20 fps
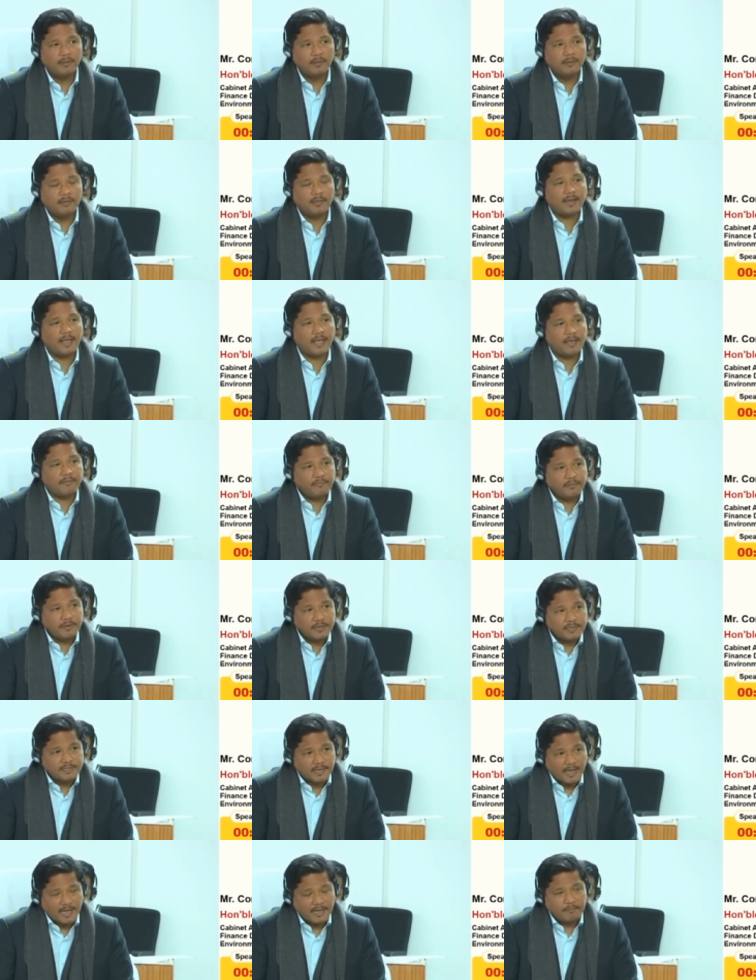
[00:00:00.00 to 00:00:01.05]
that every
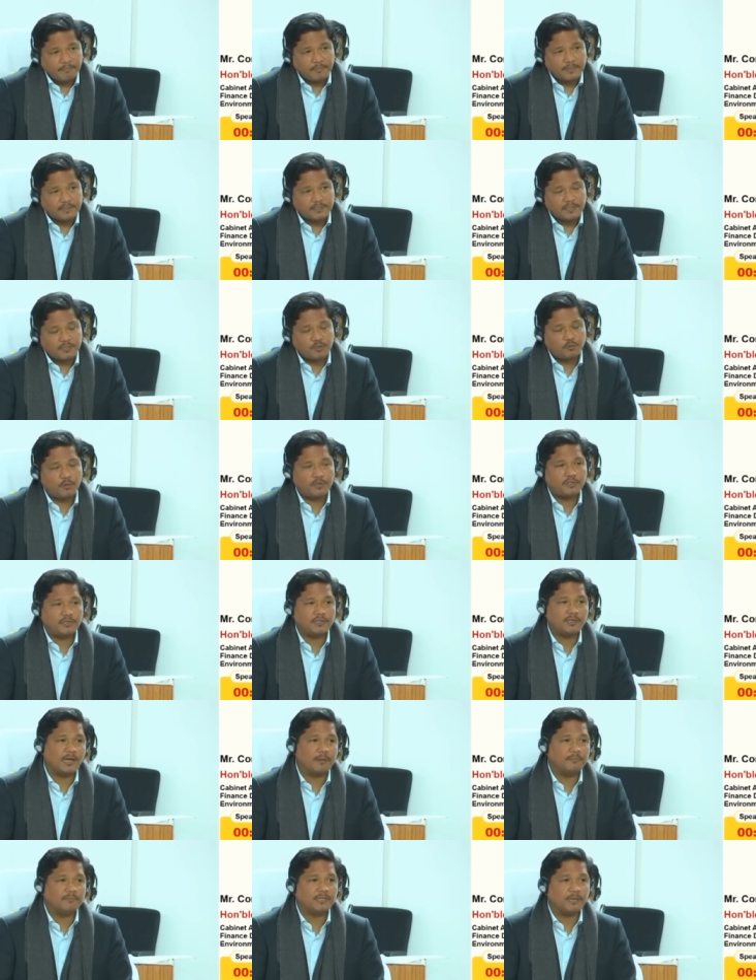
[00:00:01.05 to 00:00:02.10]
time this situation
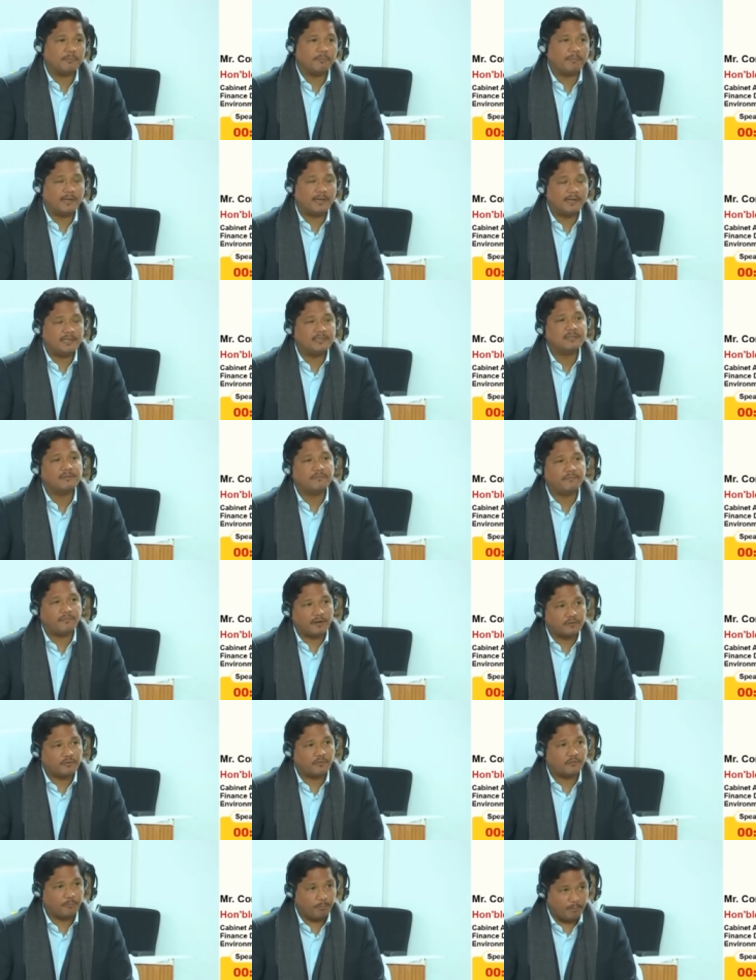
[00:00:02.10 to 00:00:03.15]
comes up, at least in front
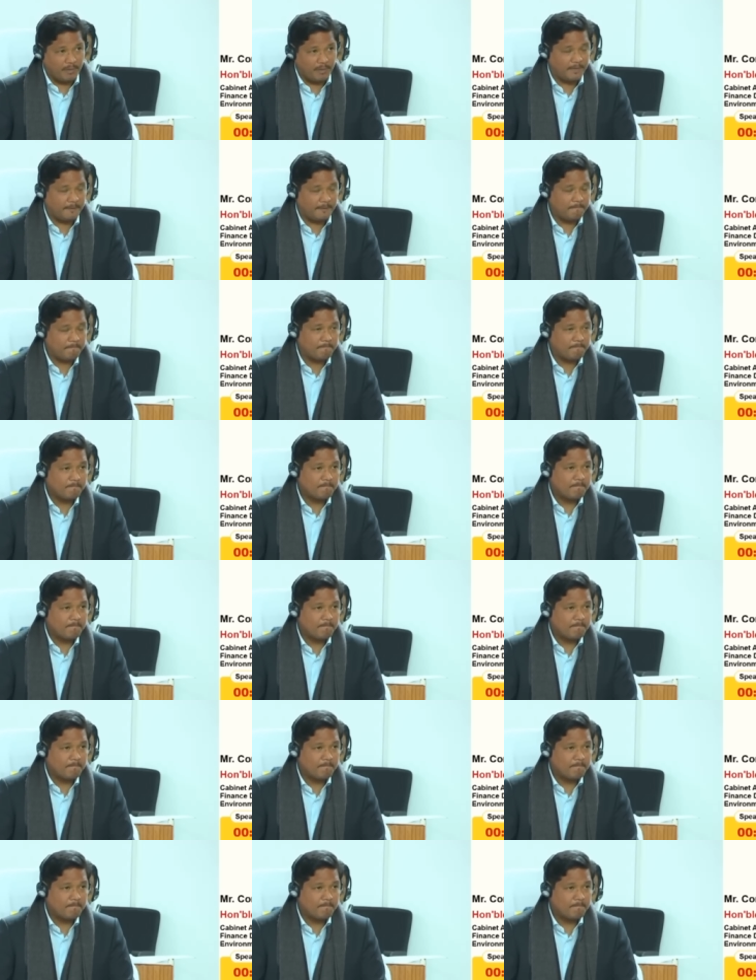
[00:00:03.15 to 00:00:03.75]
of me,